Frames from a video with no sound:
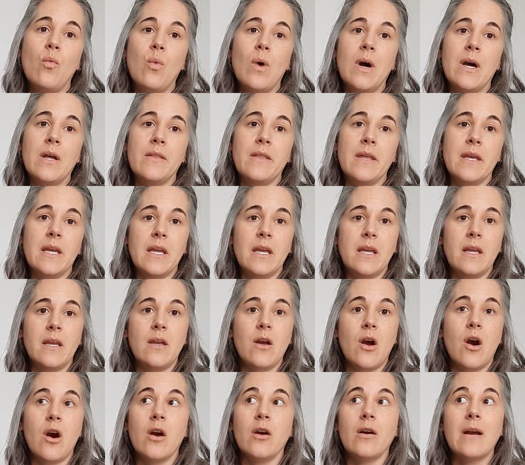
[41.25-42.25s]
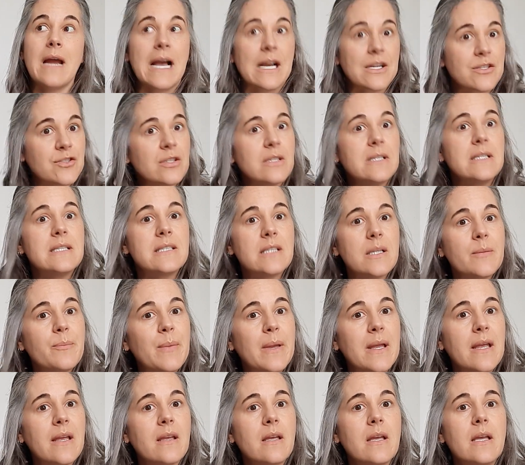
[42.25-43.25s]
while they are actually
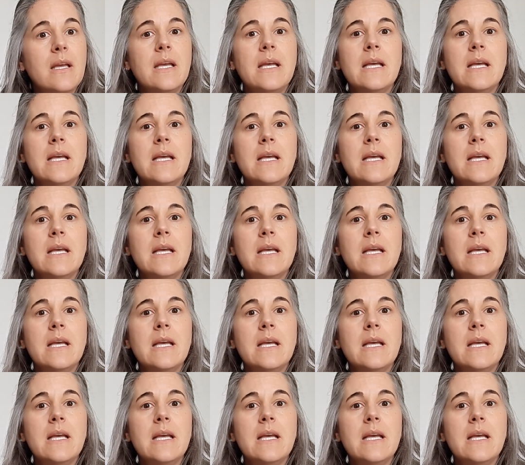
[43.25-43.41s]
slipping.